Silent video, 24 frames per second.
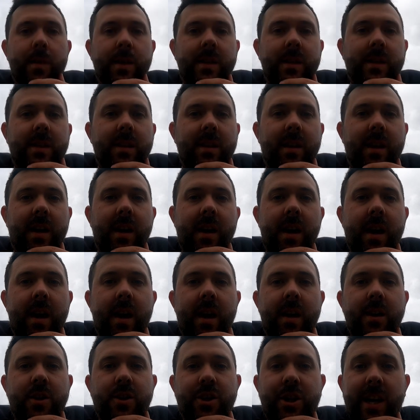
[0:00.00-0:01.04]
them into
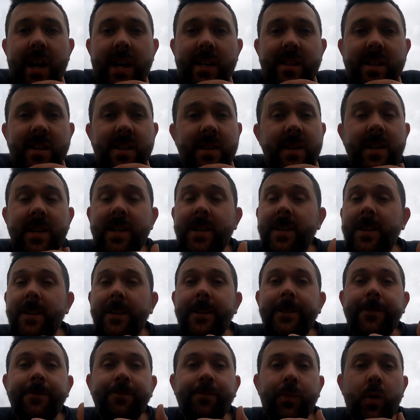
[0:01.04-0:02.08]
the sheds,
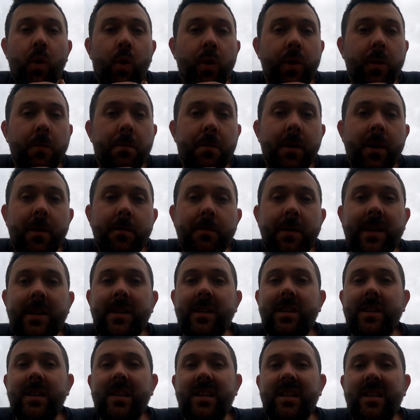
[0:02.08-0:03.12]
or you put them
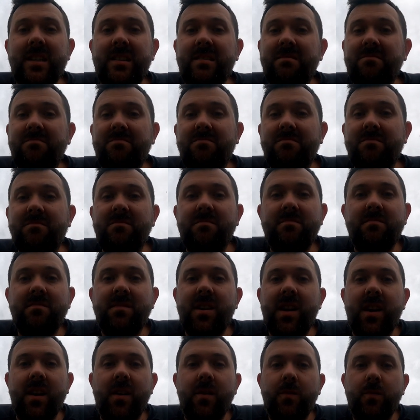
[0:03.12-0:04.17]
into,
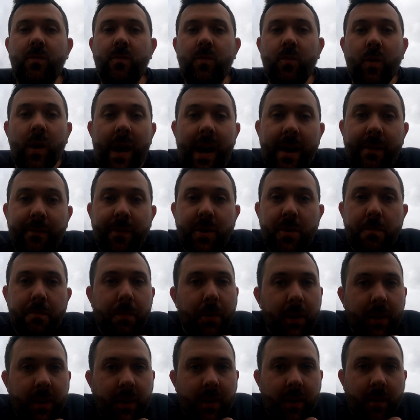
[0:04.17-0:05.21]
you know, wherever you
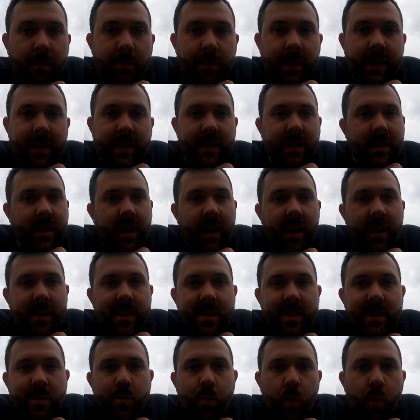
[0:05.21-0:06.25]
put them and it's
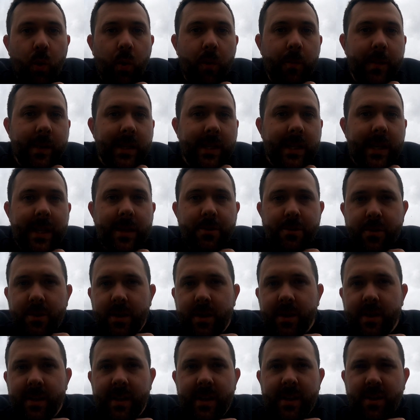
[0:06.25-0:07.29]
dark and it's warm,
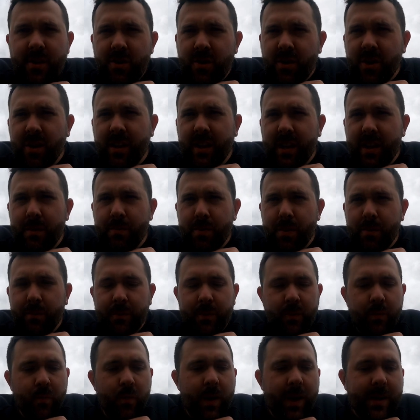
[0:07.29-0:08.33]
etc., then you could get a
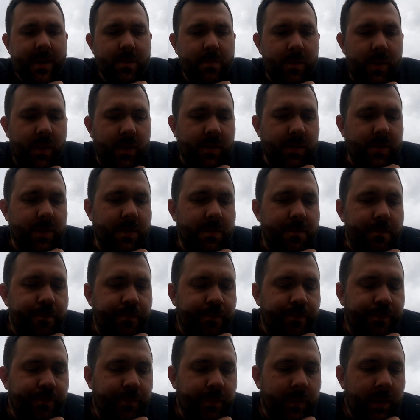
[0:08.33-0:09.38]
problem with wax moths.
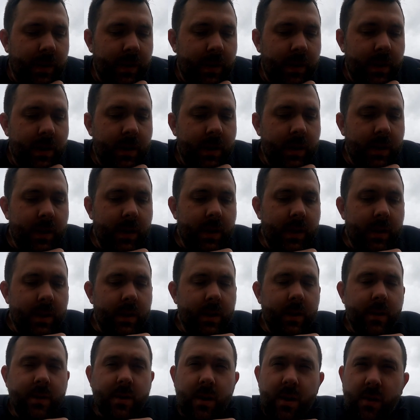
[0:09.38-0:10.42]

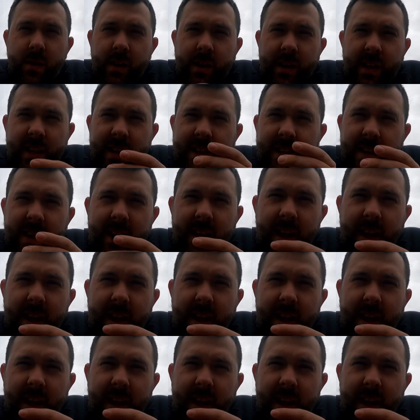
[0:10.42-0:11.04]
So looking at the